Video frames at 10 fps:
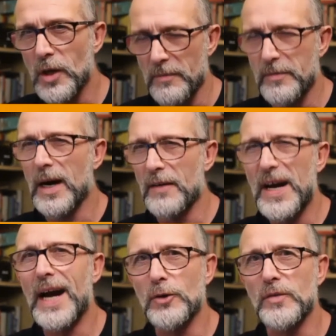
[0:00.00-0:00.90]
I've
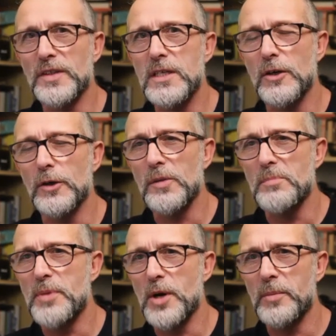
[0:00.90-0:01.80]
had over the years in
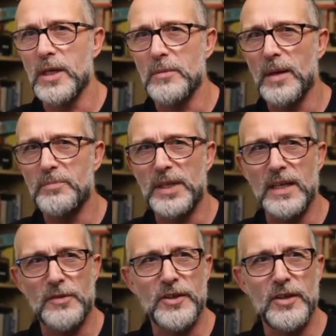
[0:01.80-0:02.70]
Birmingham. I've been here
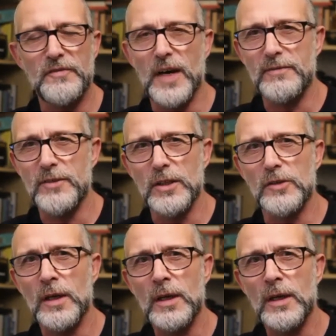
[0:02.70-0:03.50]
35 years.